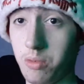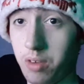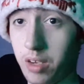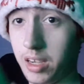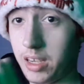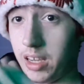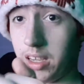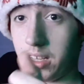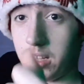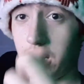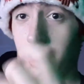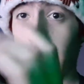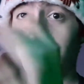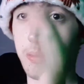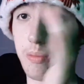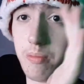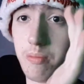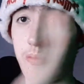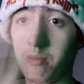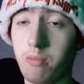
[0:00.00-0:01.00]
I can't clap.
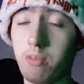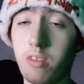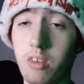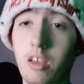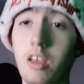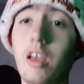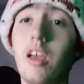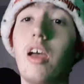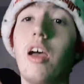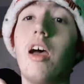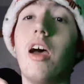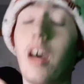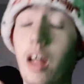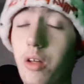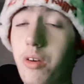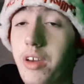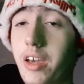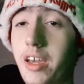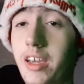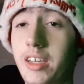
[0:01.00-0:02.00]

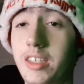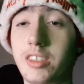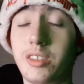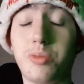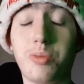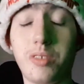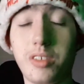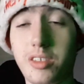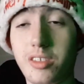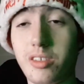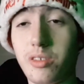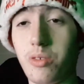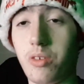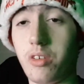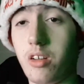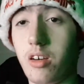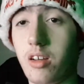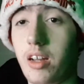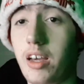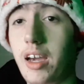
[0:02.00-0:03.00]
Hello guys, what is
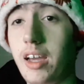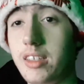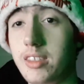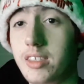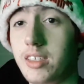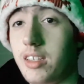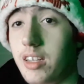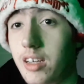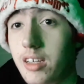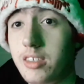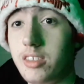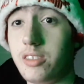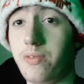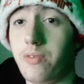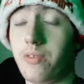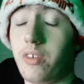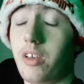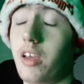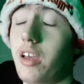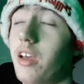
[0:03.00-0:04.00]
going on? And today's
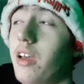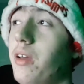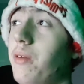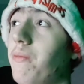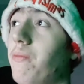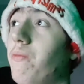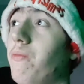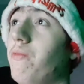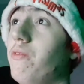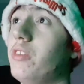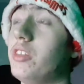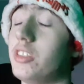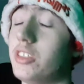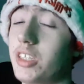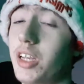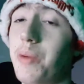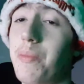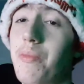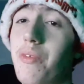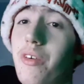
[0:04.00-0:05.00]

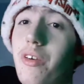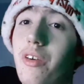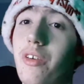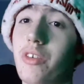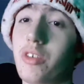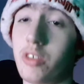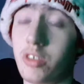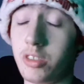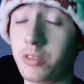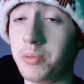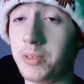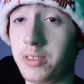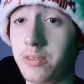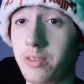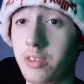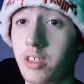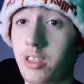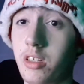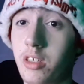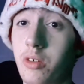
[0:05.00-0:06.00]
December Christmas
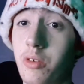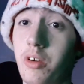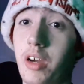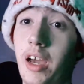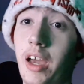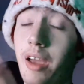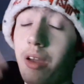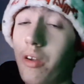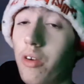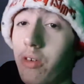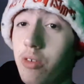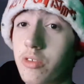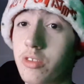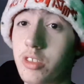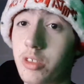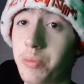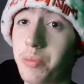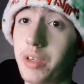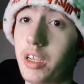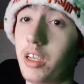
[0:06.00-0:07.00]
video, I'm going
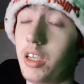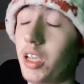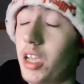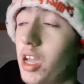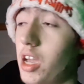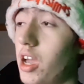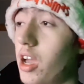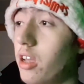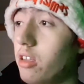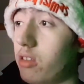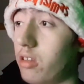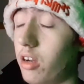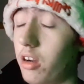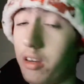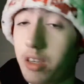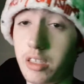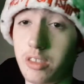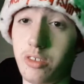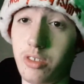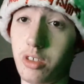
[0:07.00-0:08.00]
to be
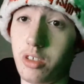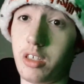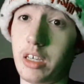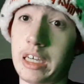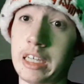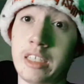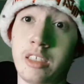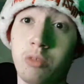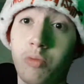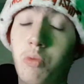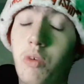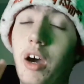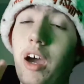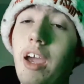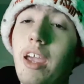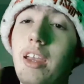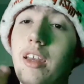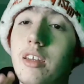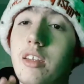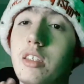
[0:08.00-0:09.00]
talking to you guys
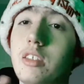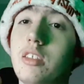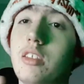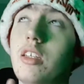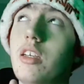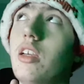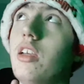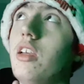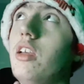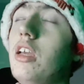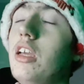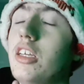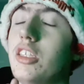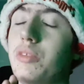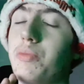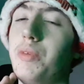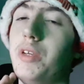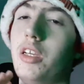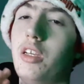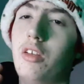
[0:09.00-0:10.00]
why Disney is
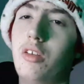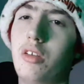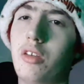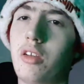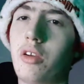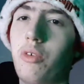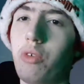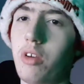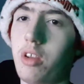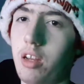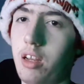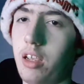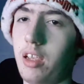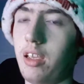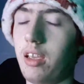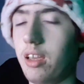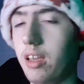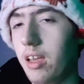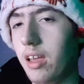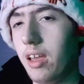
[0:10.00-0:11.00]
being greedy.
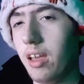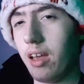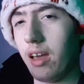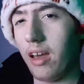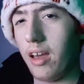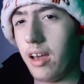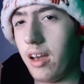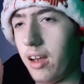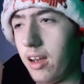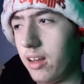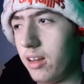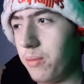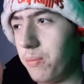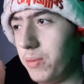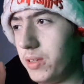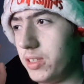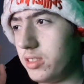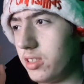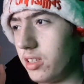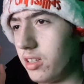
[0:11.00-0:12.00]
And
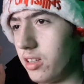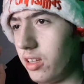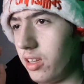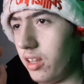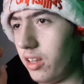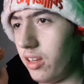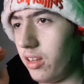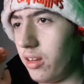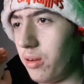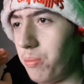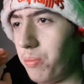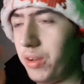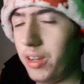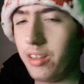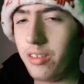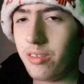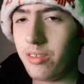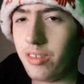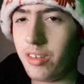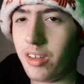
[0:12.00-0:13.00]
basically, they're
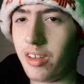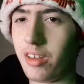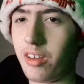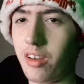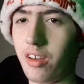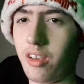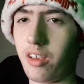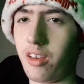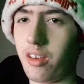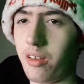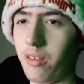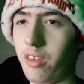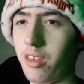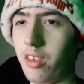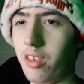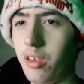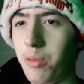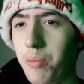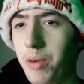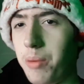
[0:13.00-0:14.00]
being, now,
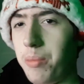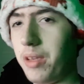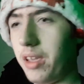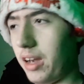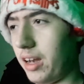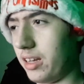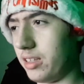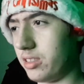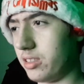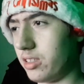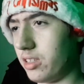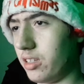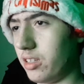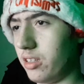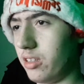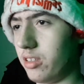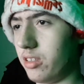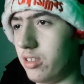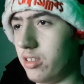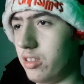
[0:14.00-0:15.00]
you may be
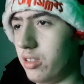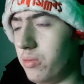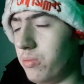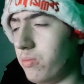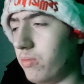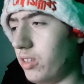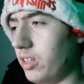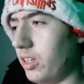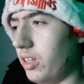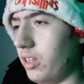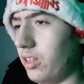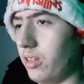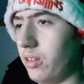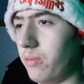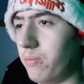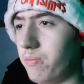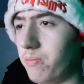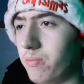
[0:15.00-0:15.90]
asking to me,